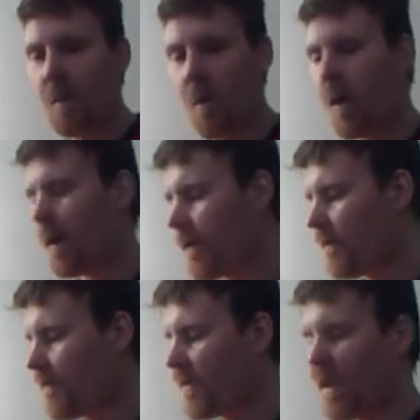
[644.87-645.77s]

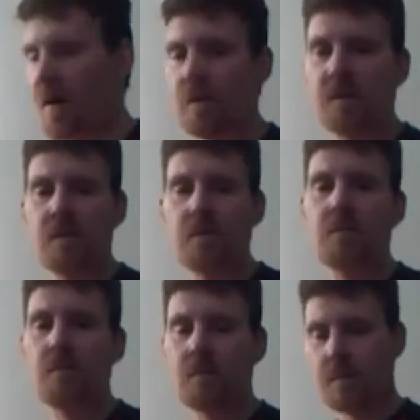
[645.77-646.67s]
promoting the launch of my
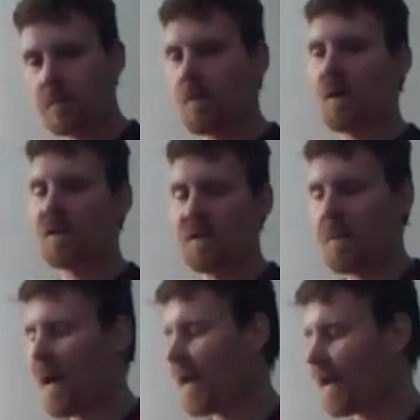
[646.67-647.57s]
new software product
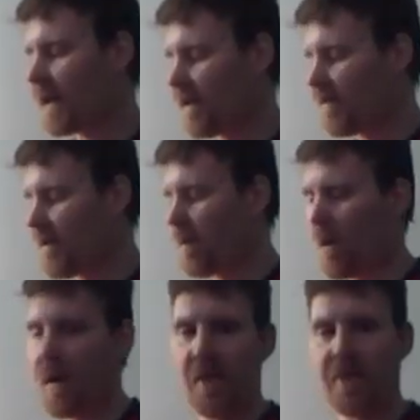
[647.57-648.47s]
that I've been working on
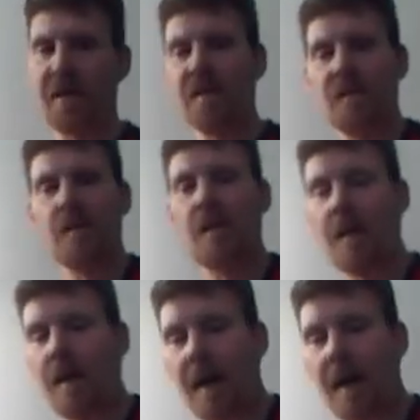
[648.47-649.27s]
for 2 years,